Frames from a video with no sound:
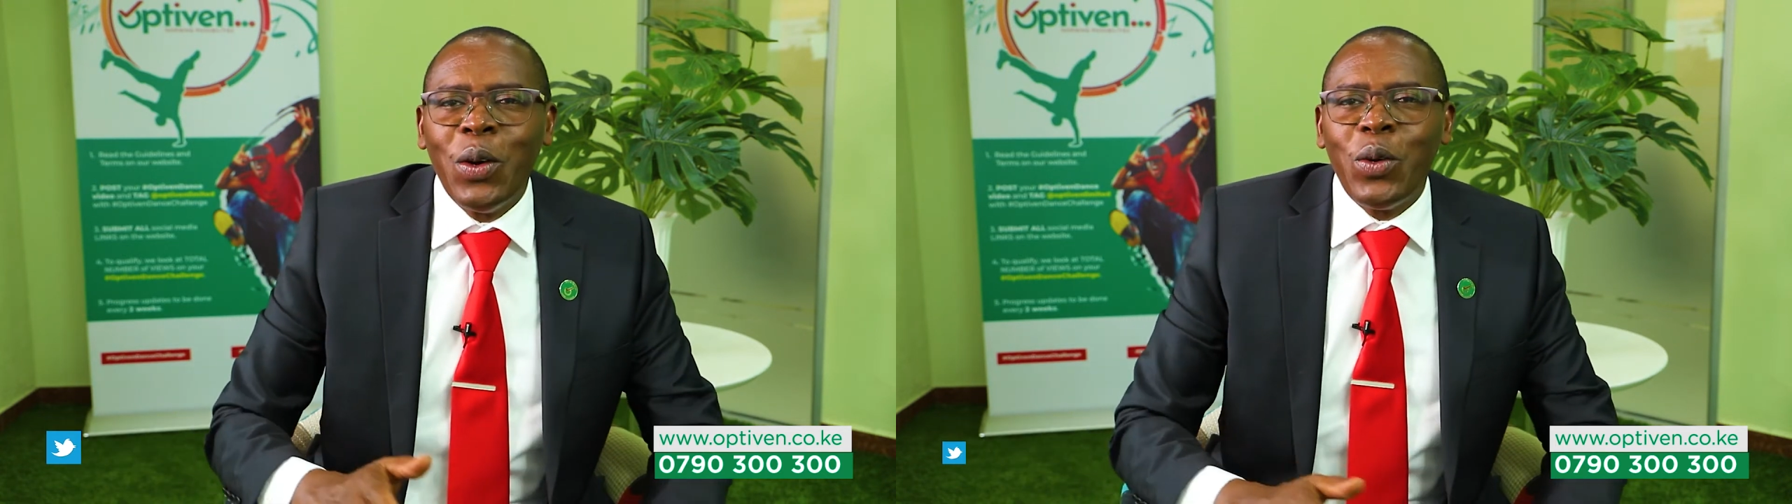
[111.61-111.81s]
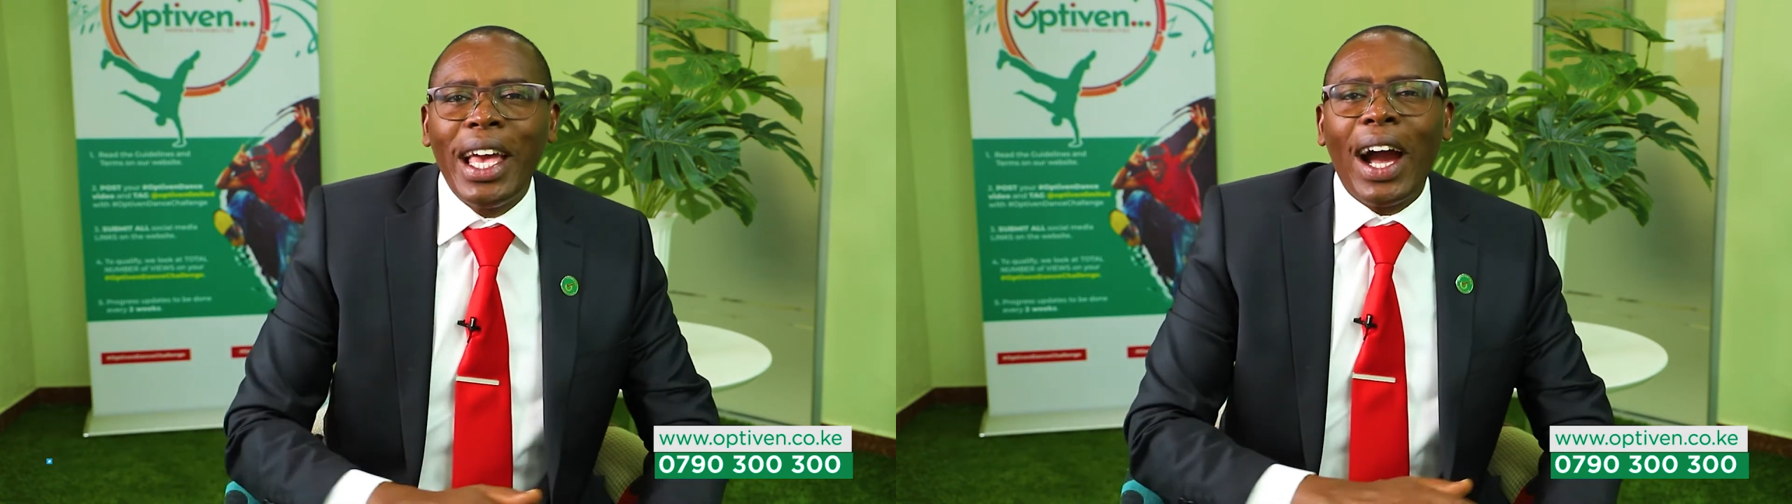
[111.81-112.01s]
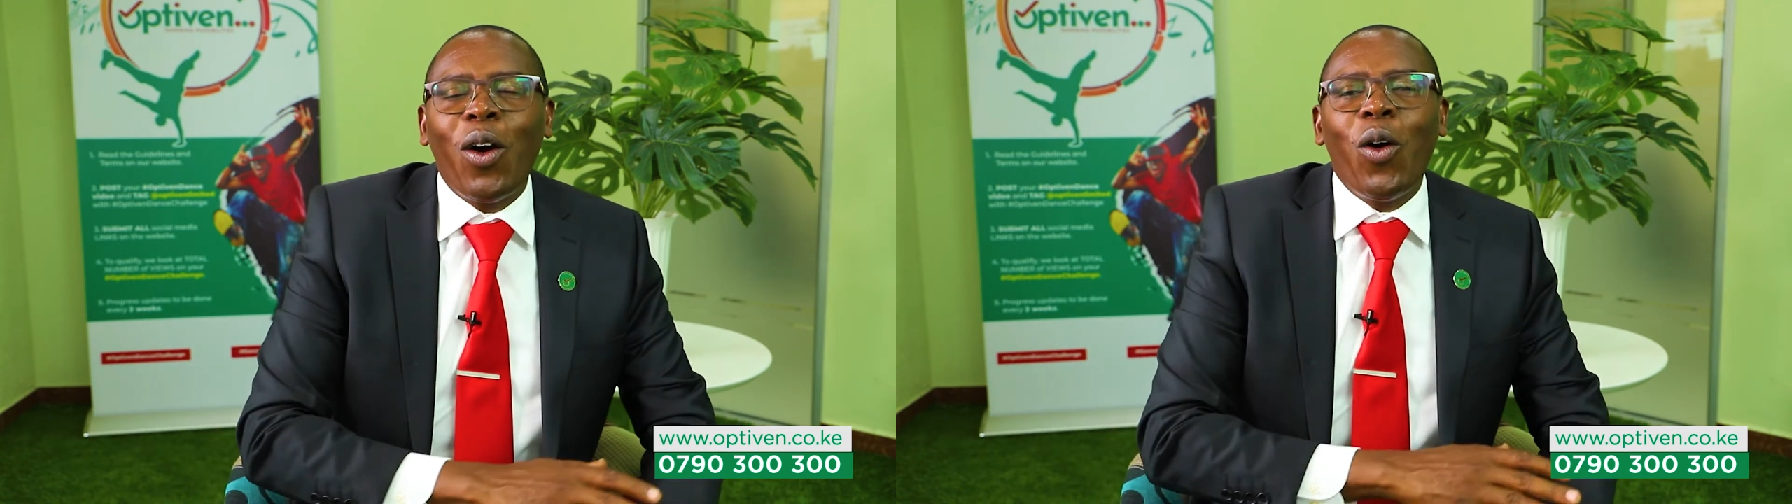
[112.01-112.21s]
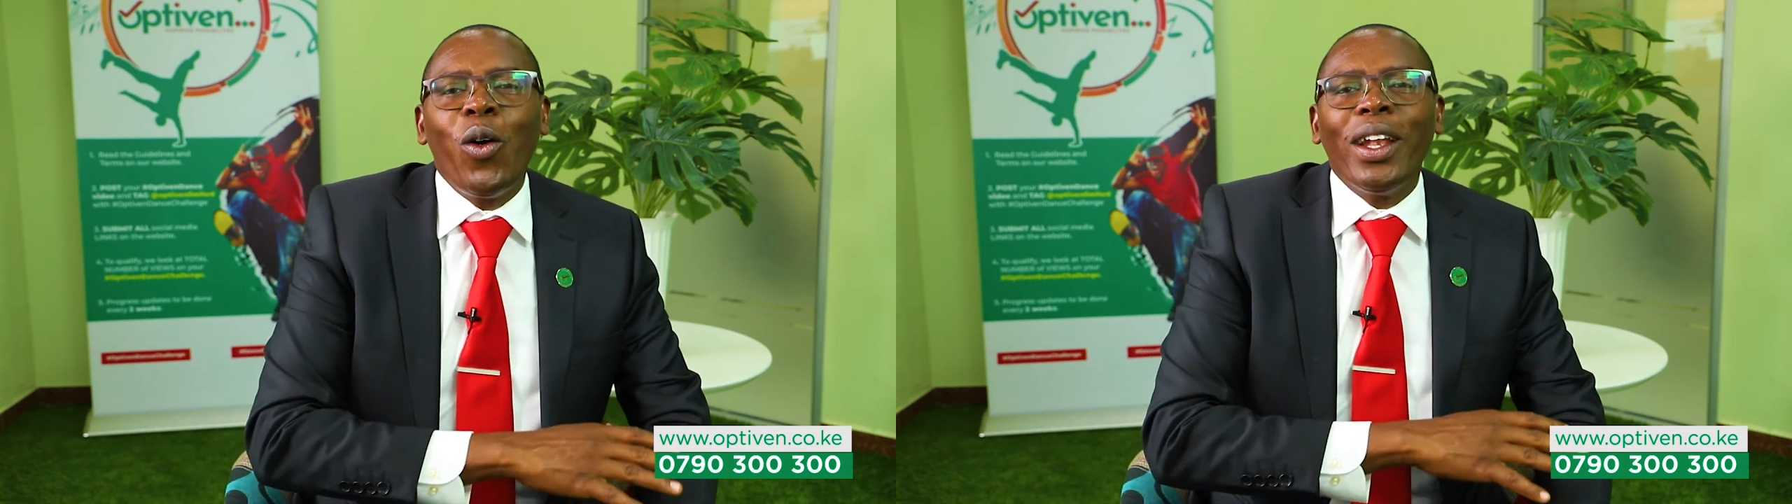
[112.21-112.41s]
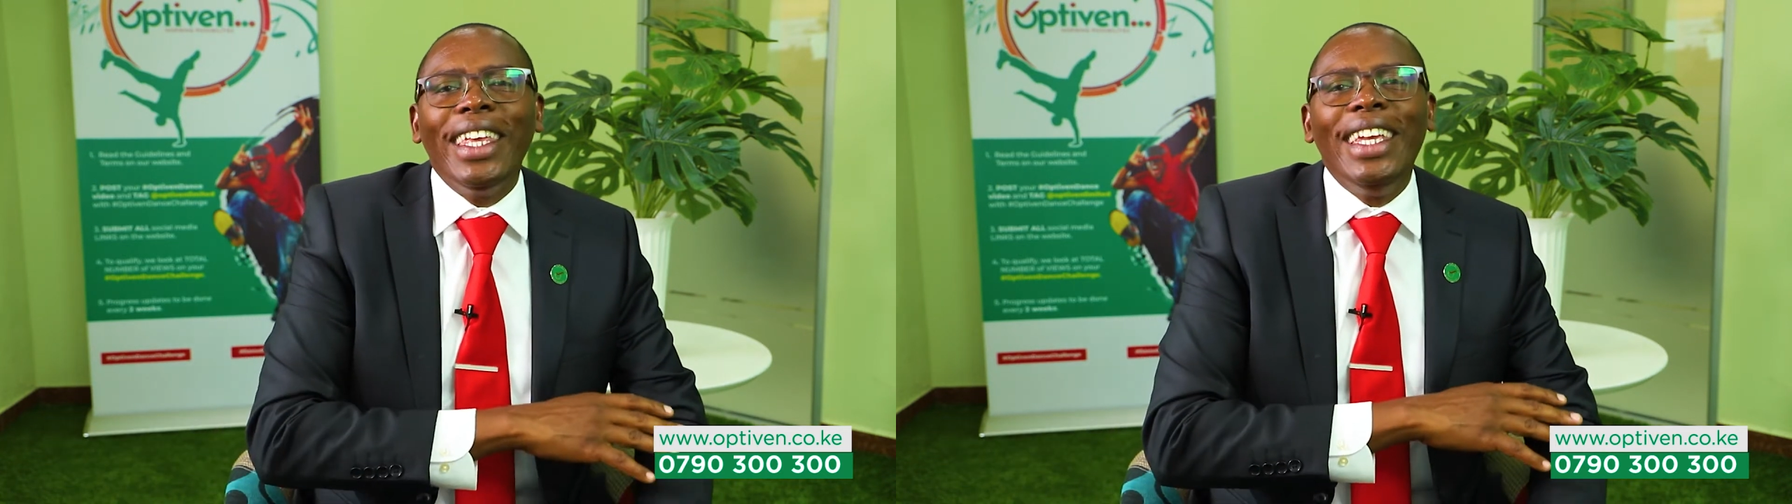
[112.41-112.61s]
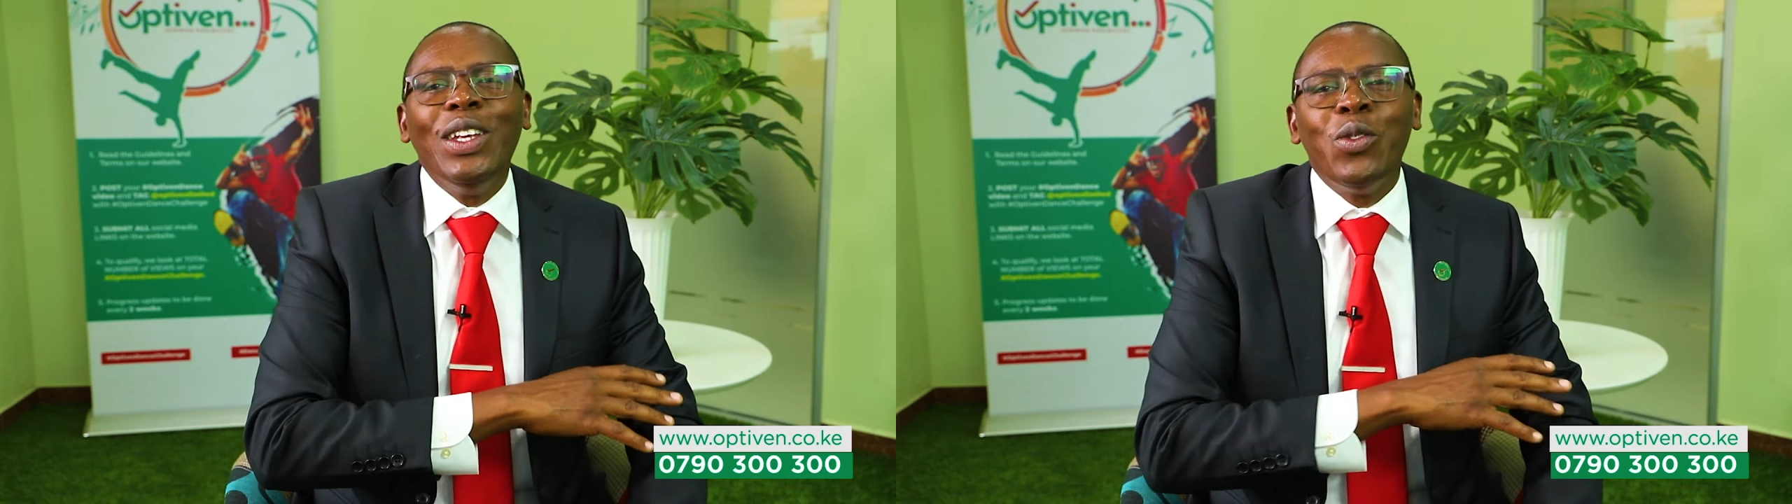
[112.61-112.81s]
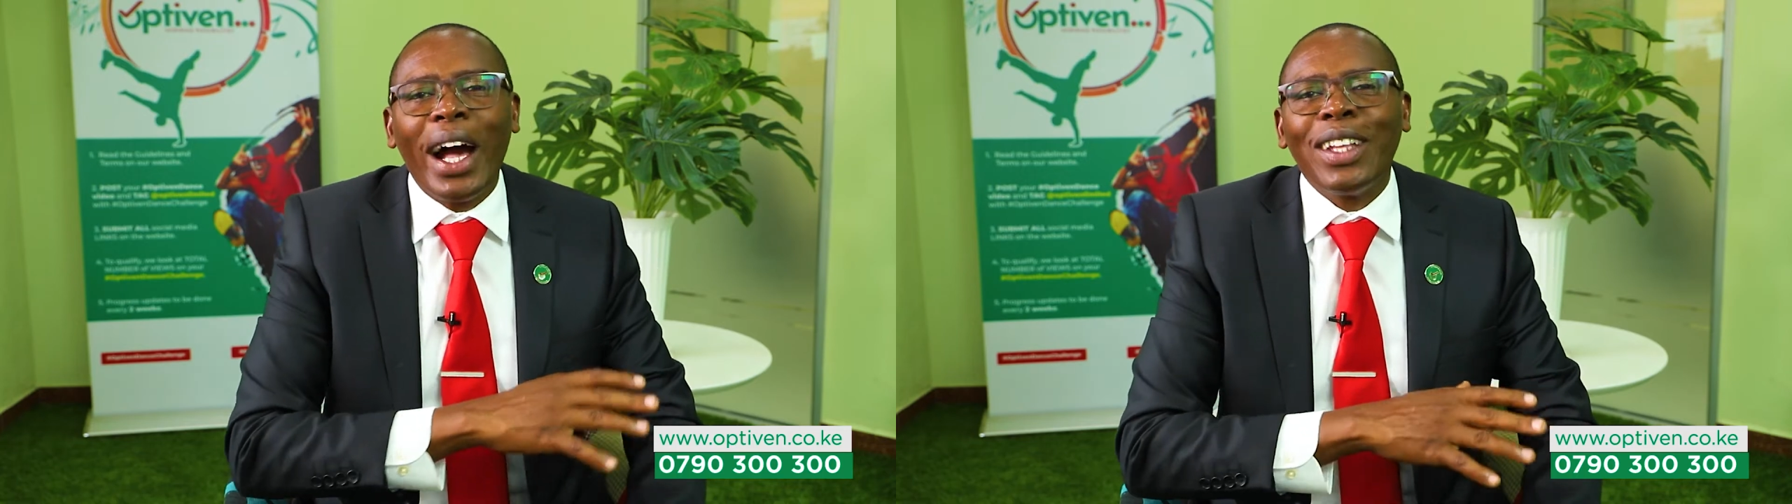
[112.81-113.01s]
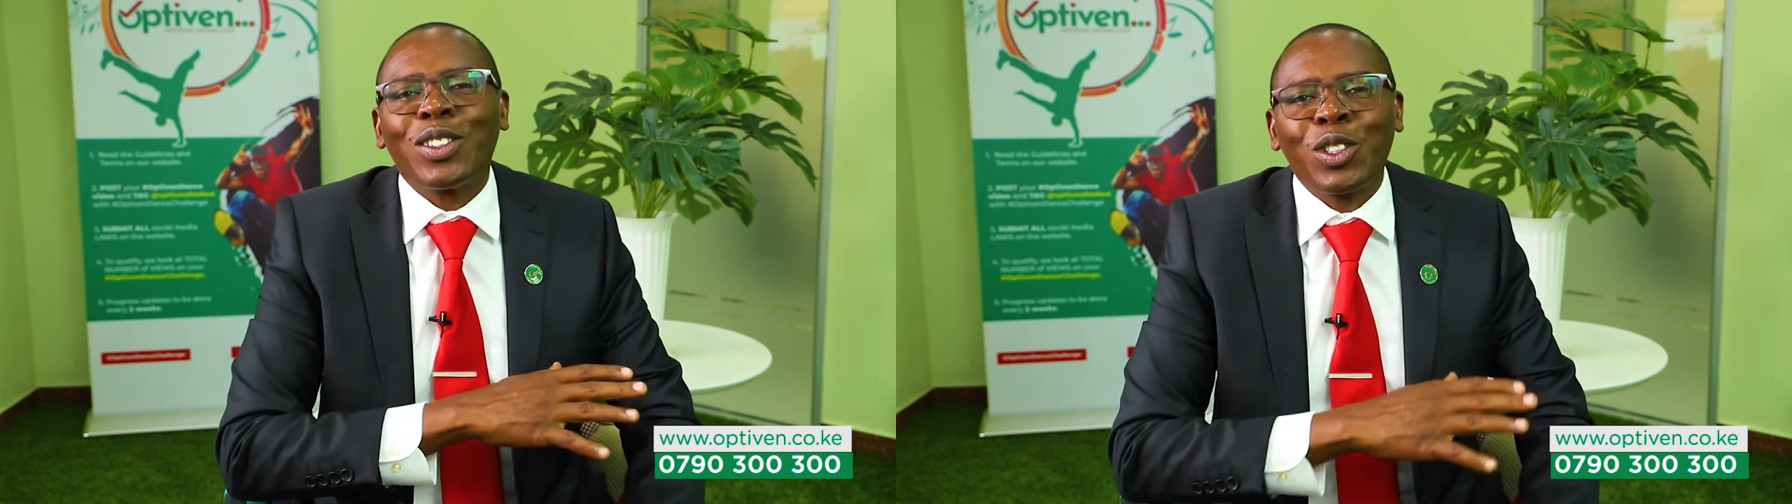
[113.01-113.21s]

We are all in one